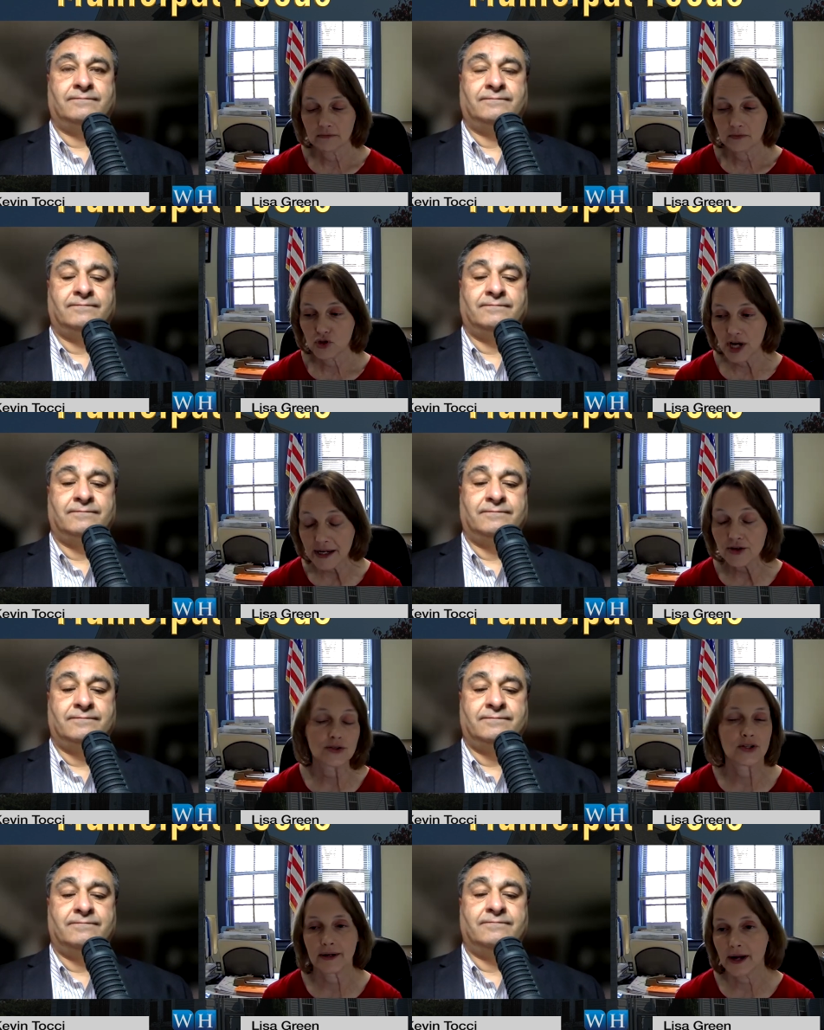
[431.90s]
Speaker 1: changes
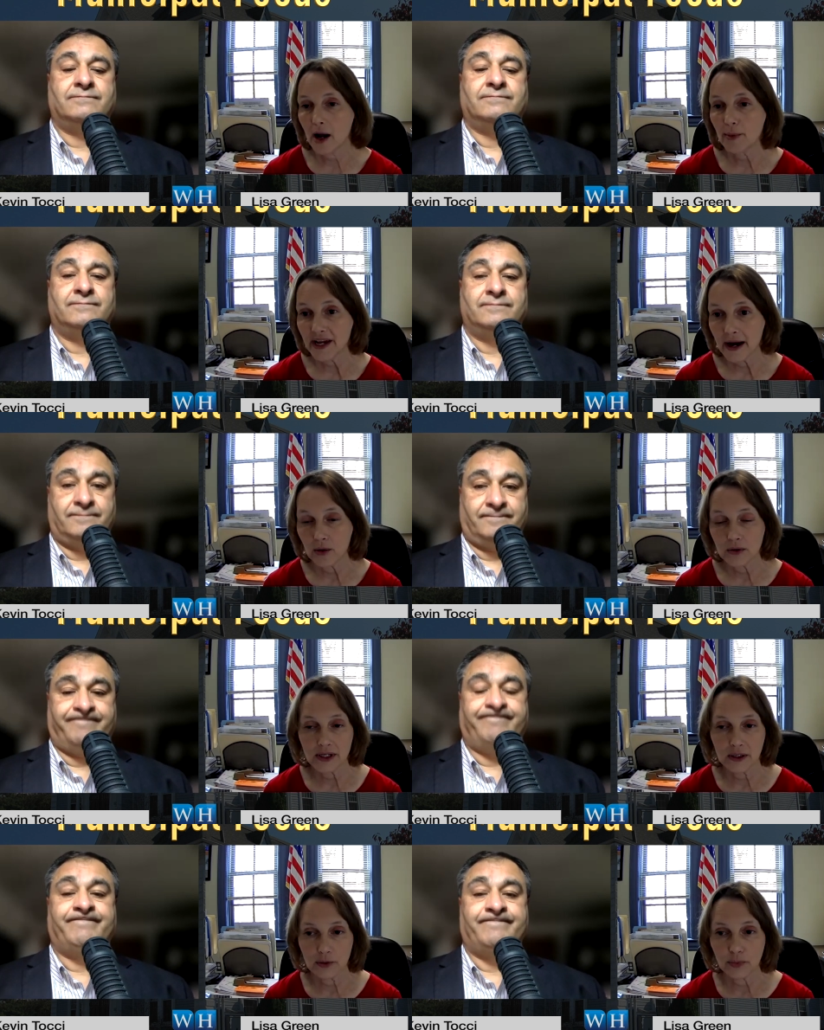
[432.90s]
that are coming out,
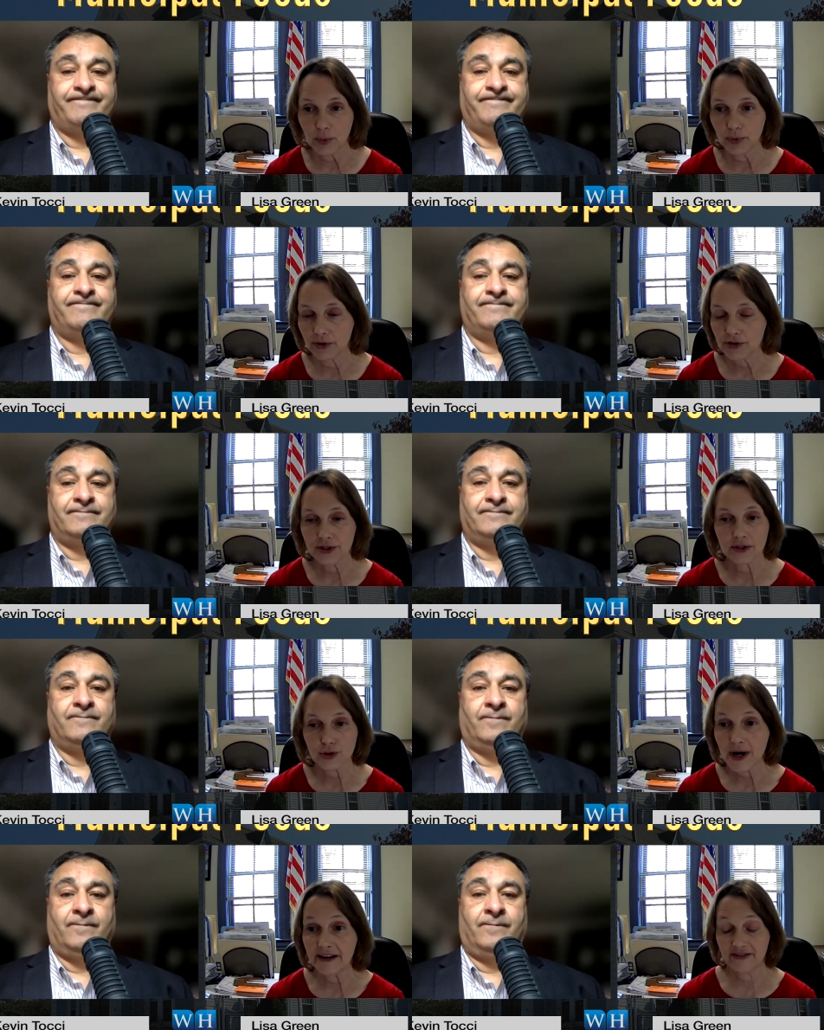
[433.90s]
and people are still
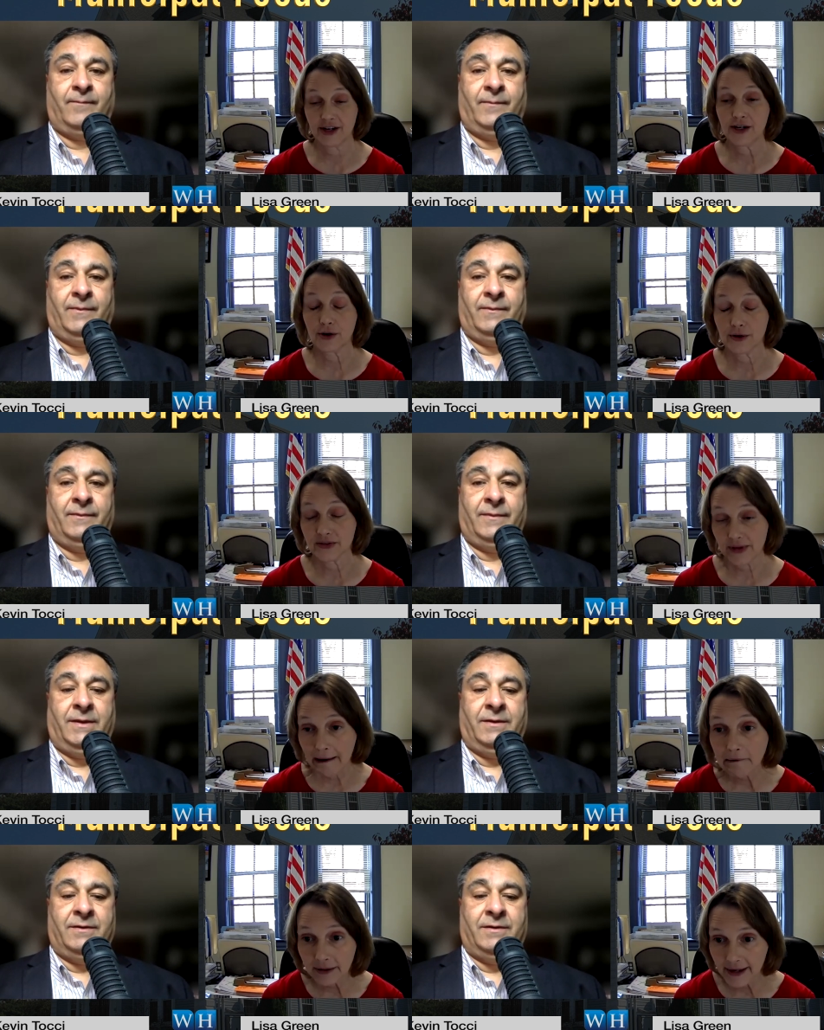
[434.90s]
trying to figure
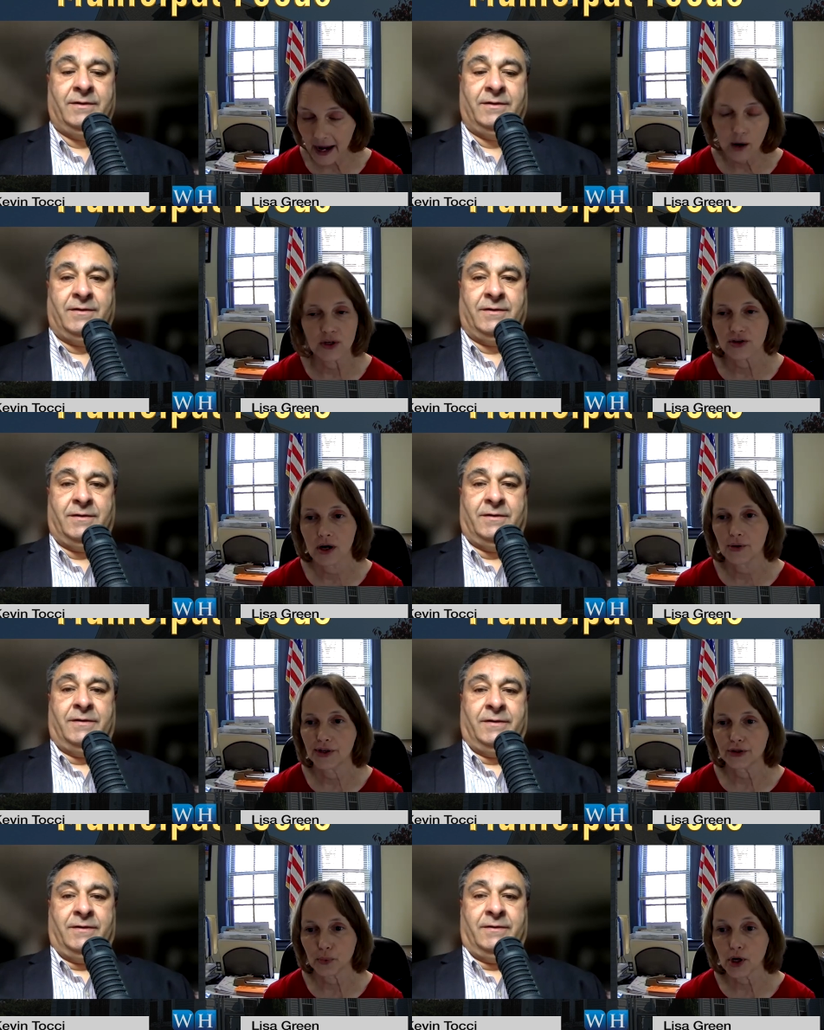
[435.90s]
exactly how it's all going
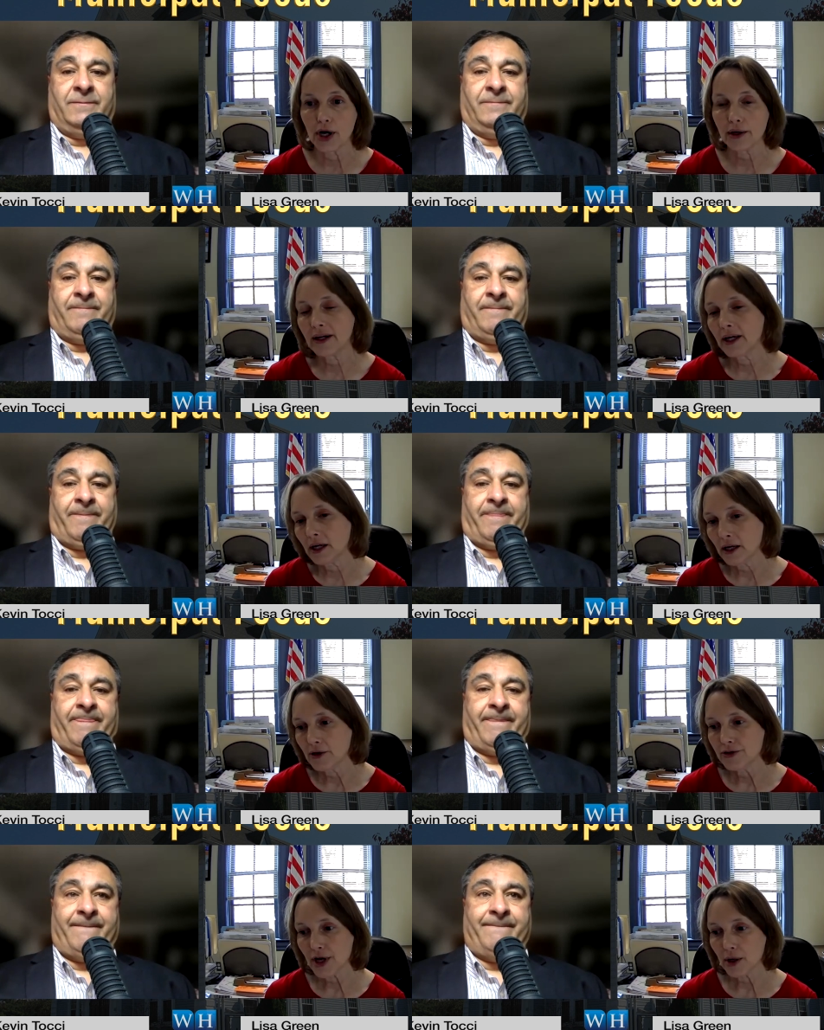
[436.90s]
to work.
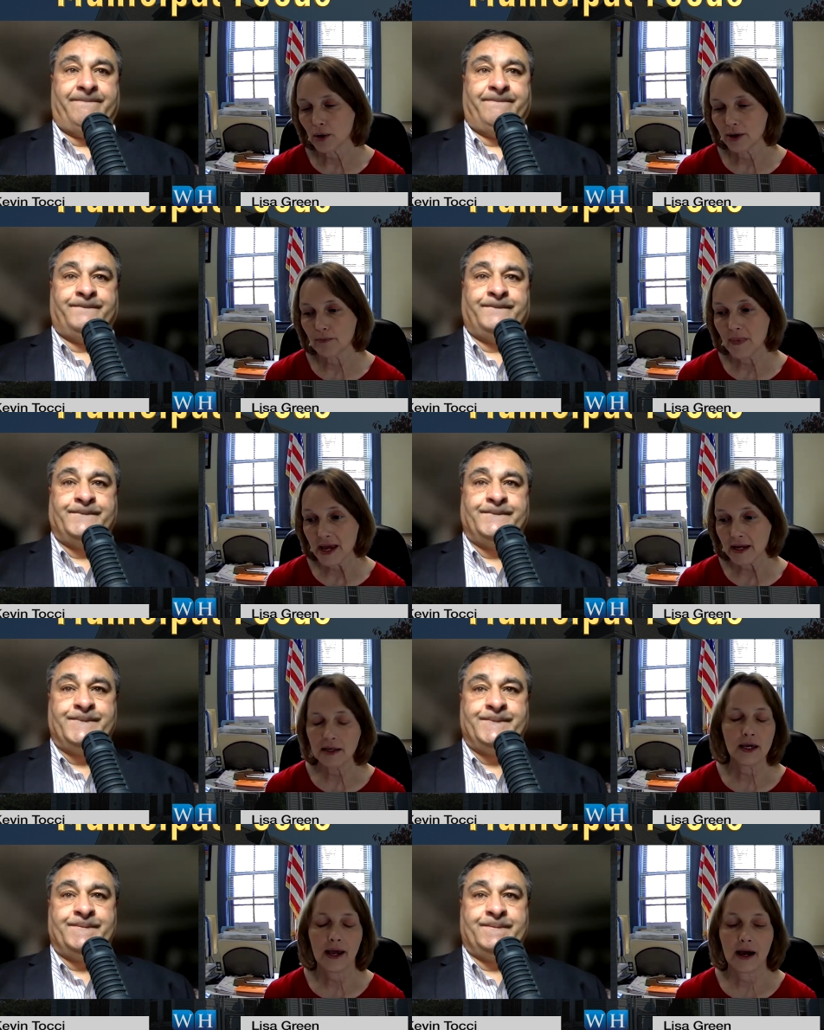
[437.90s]
So it may
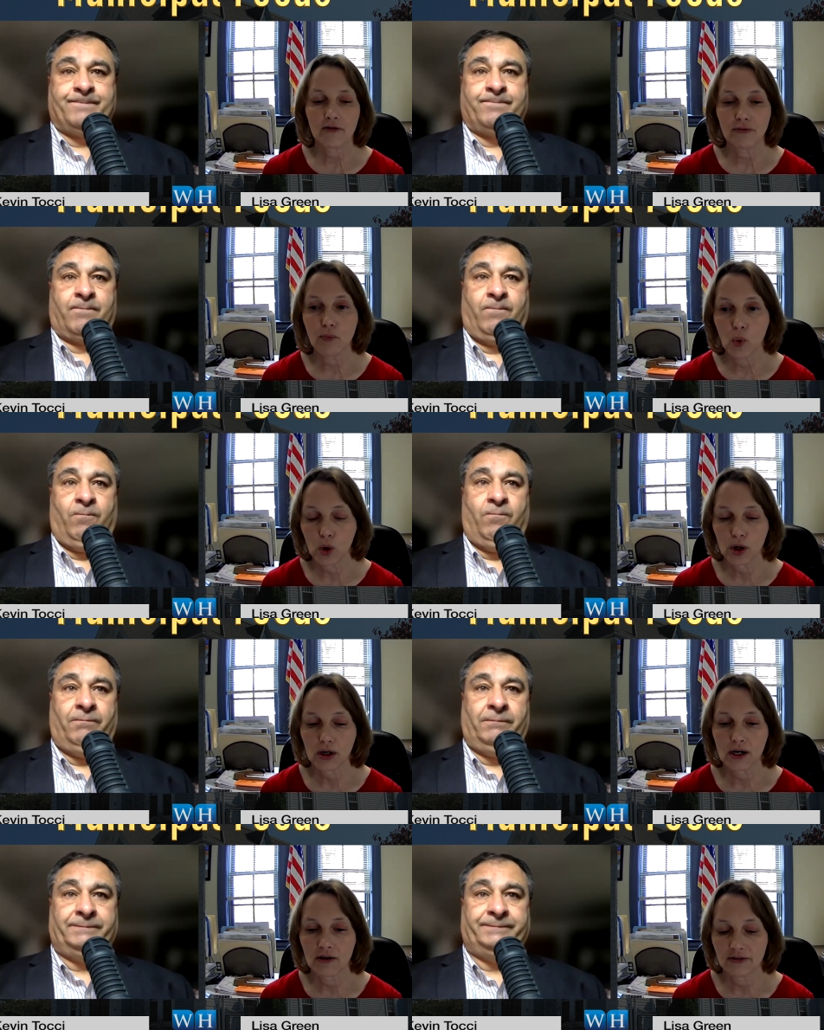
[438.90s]
have more
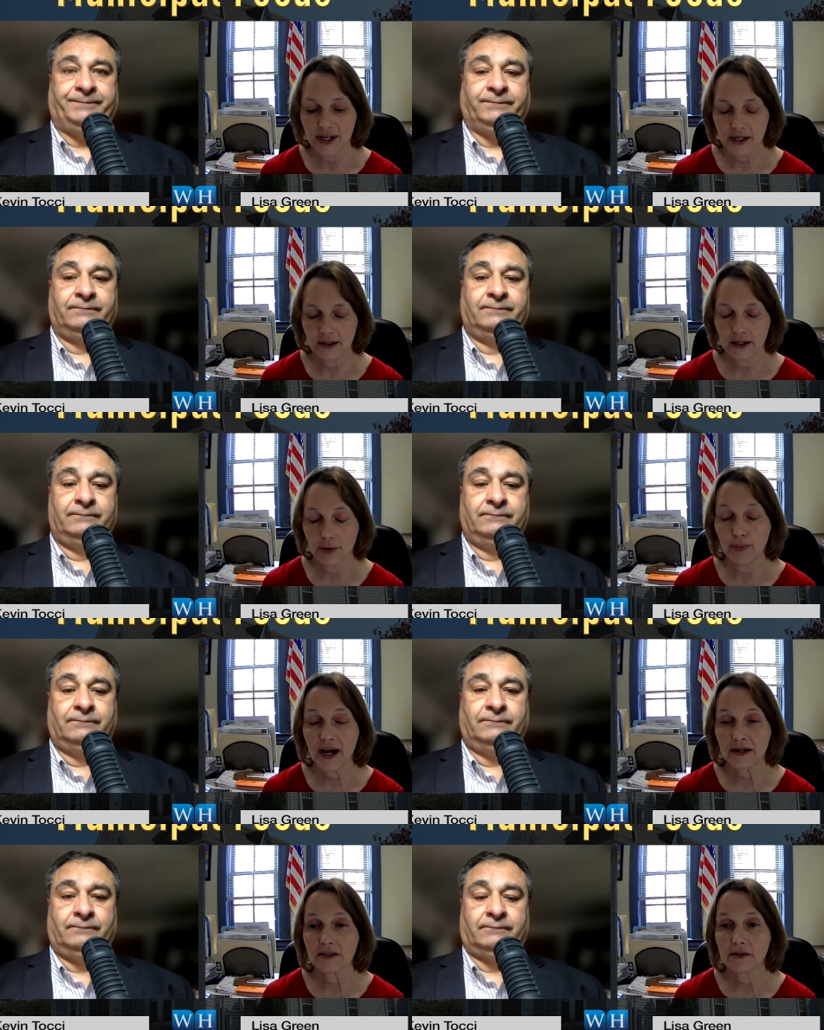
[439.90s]
of a
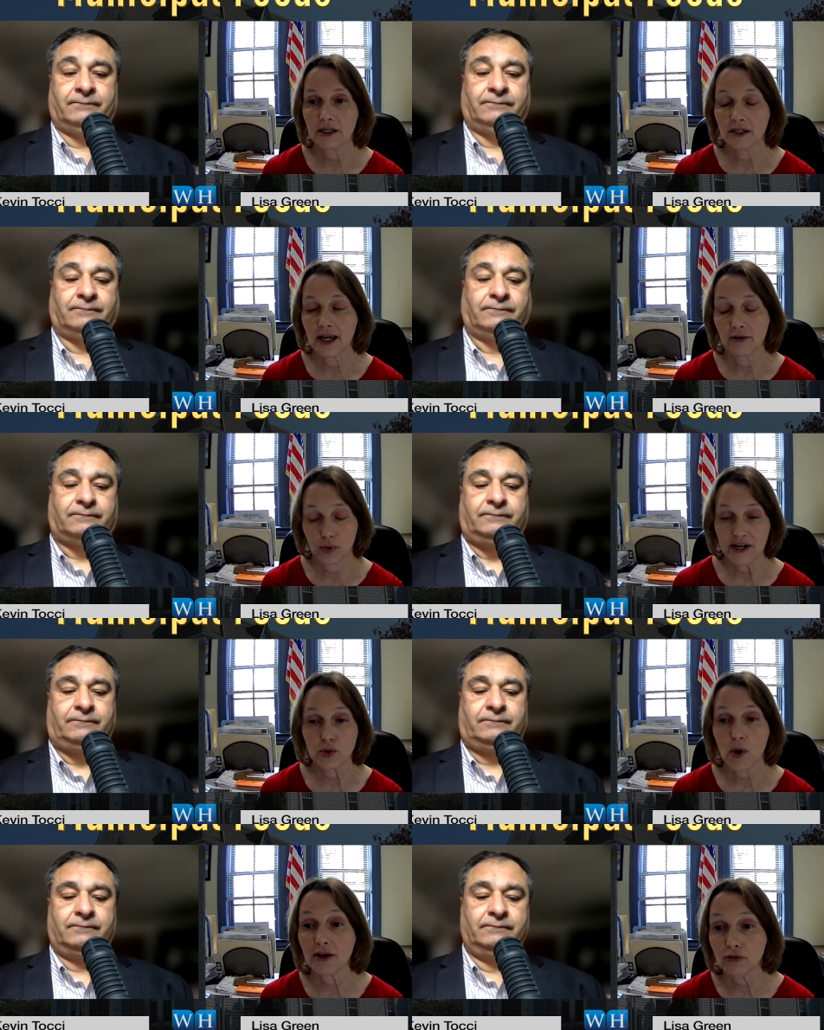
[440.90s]
impact in, in
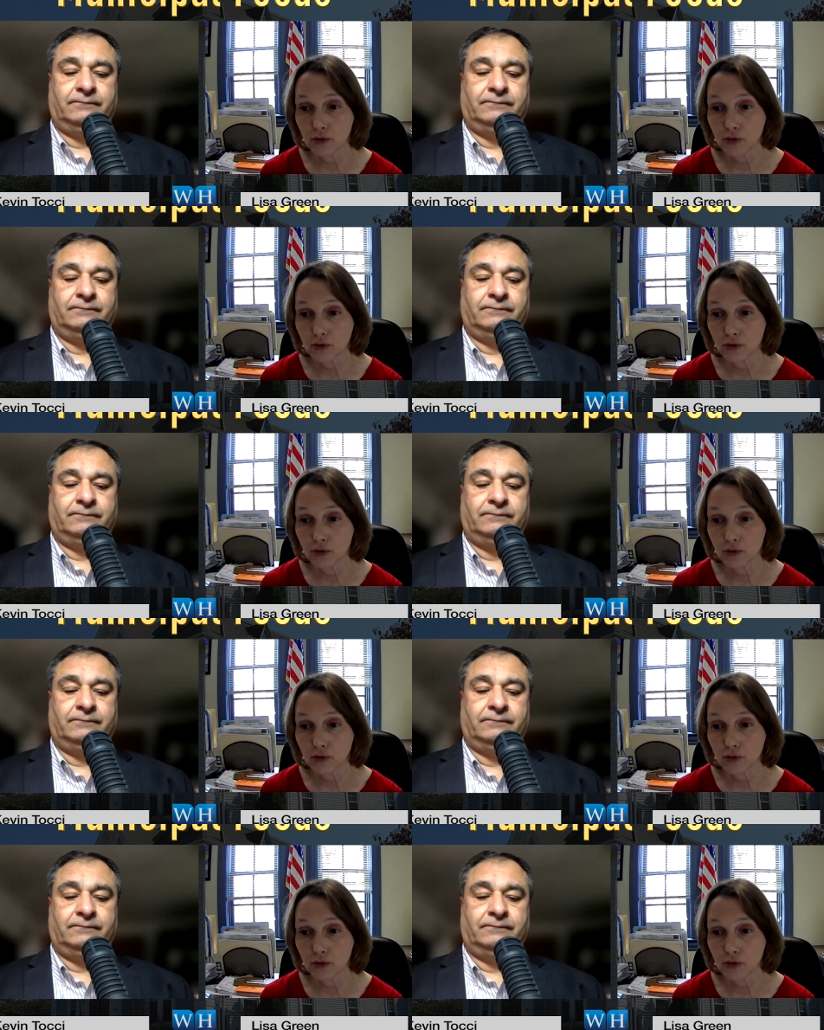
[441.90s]
FY24